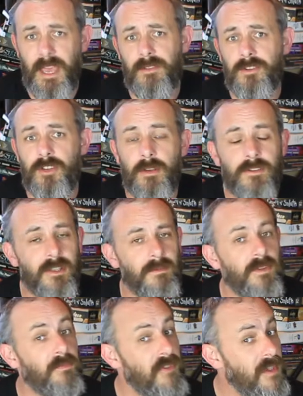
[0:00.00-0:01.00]
out the show. Some
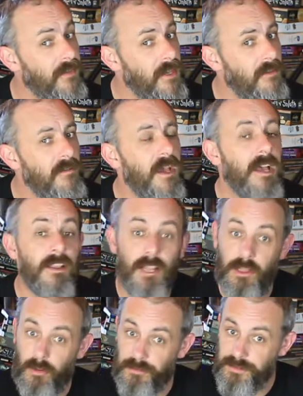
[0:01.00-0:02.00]
to preview,
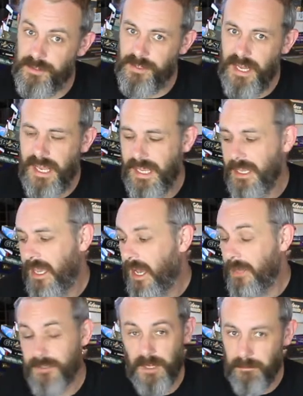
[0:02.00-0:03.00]
lots to see,
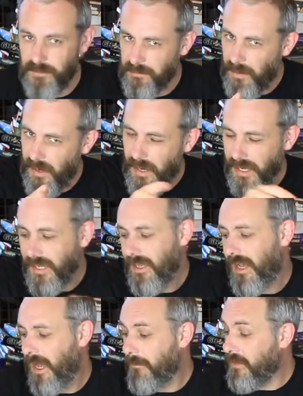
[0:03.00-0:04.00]
some to buy.
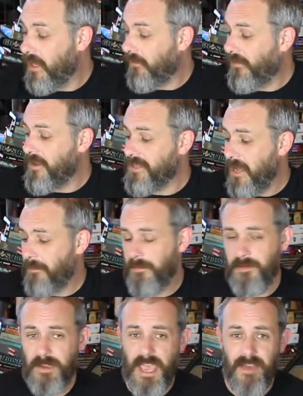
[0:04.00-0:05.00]
Now, first up,
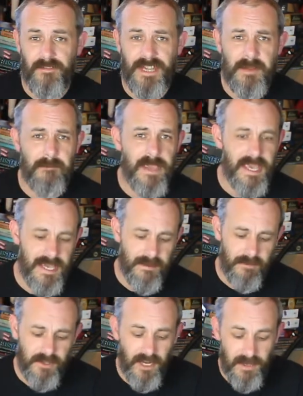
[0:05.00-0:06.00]
we have NIMBY,
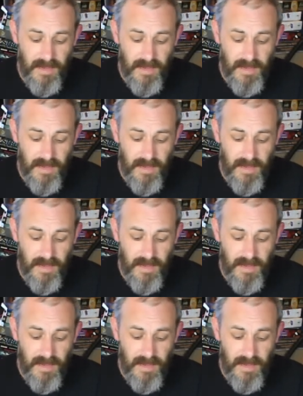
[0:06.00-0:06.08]
which I